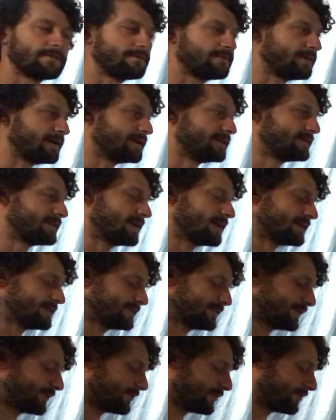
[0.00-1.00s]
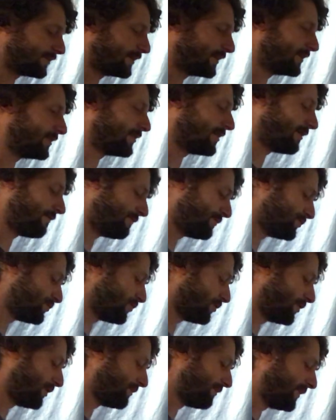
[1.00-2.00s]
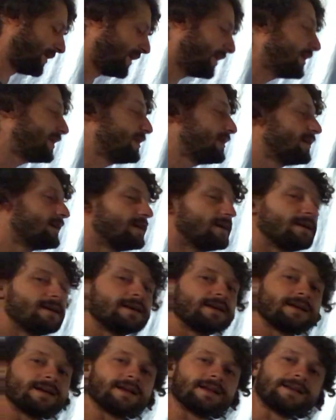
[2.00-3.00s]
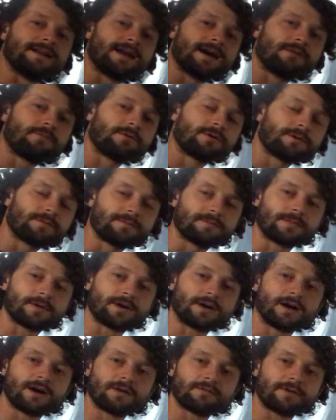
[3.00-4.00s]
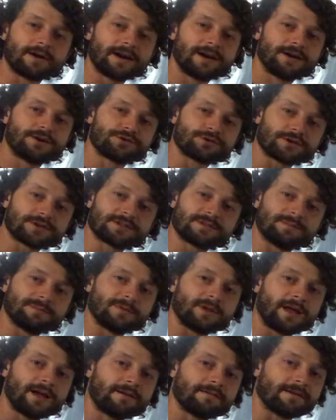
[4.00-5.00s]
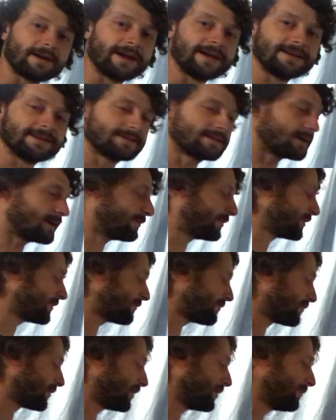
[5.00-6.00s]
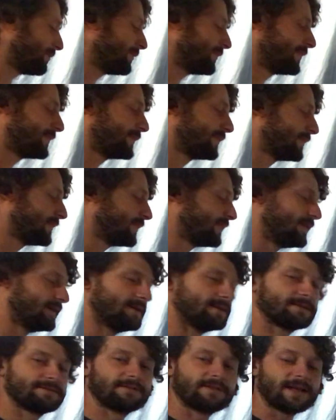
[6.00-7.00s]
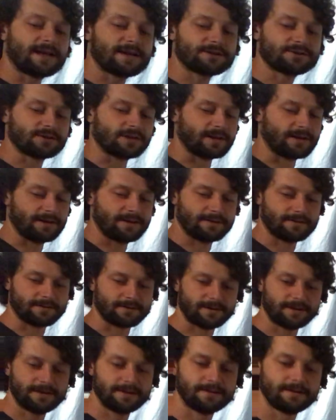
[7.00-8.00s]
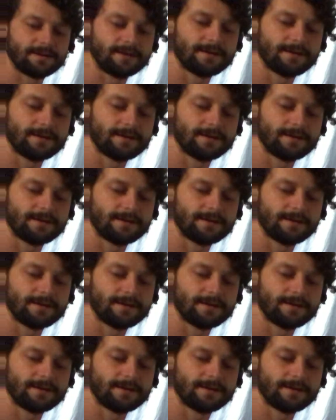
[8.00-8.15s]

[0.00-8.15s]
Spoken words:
Fantastic. Alright, you have your drawing made. And now we're ready to draw some light rays coming from this flashlight. Alright.